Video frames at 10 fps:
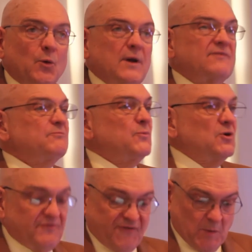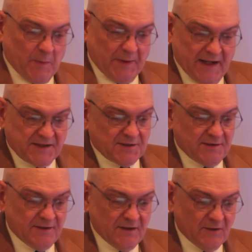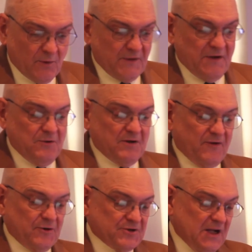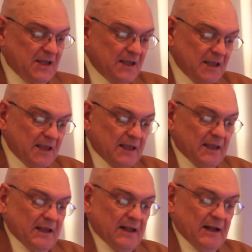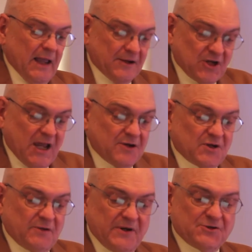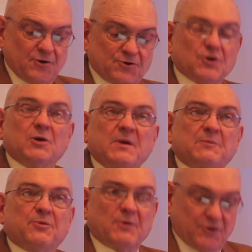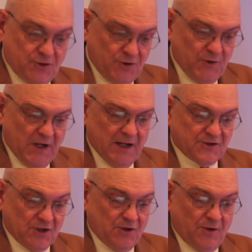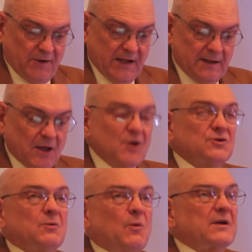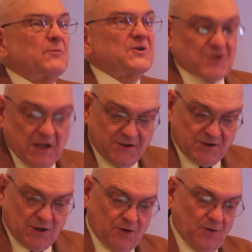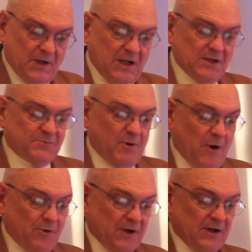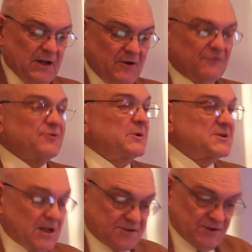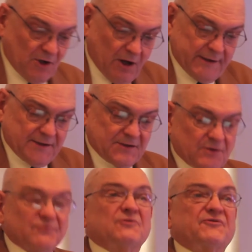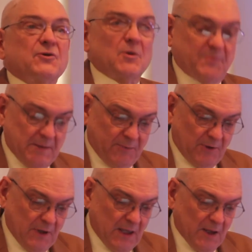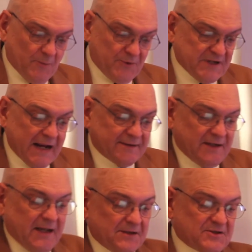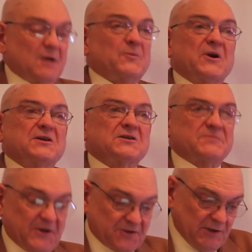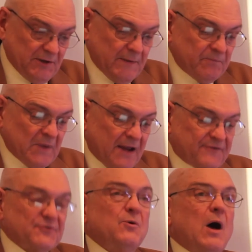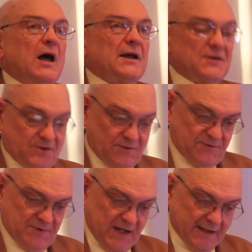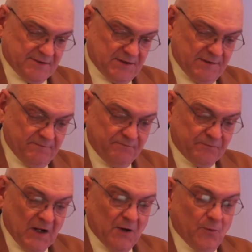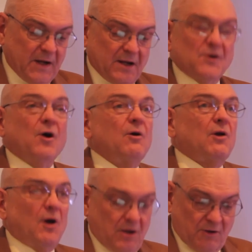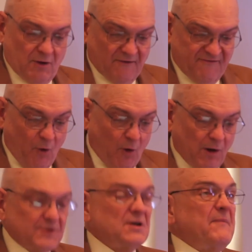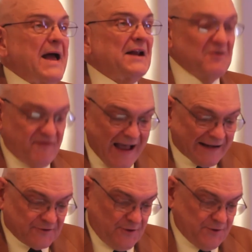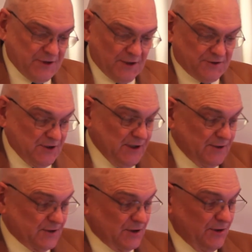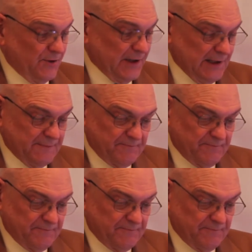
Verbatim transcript: We've moved from a place where the university education and research could be pursued in security to one in which insecurity is promoted through incessant audits, through fewer people protected against summary dismissal, and through high student debts. We can no longer afford to manufacture such insecurity.